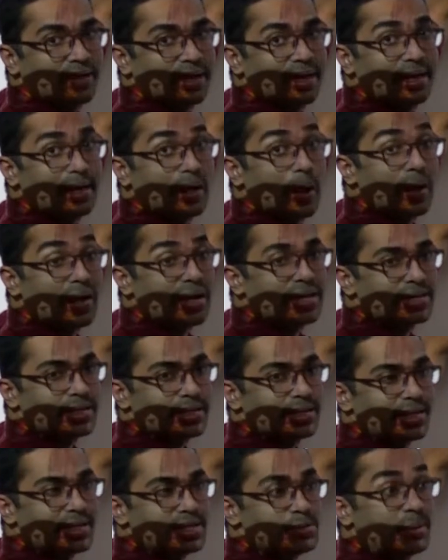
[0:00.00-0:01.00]
an
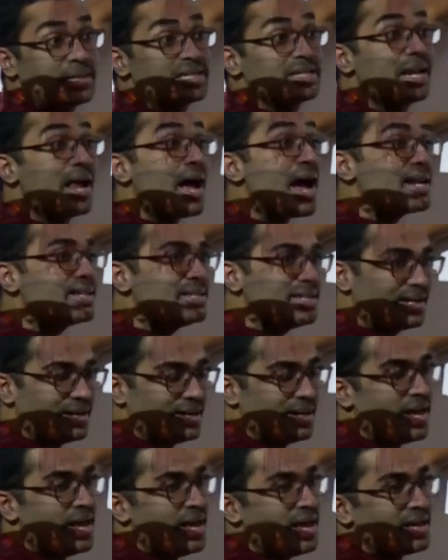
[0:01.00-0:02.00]
elongation that is much
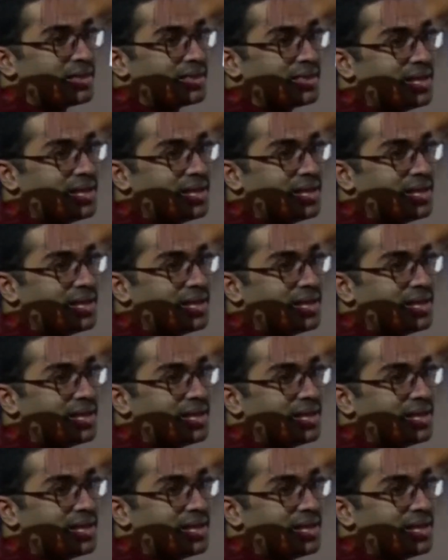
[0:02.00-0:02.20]
larger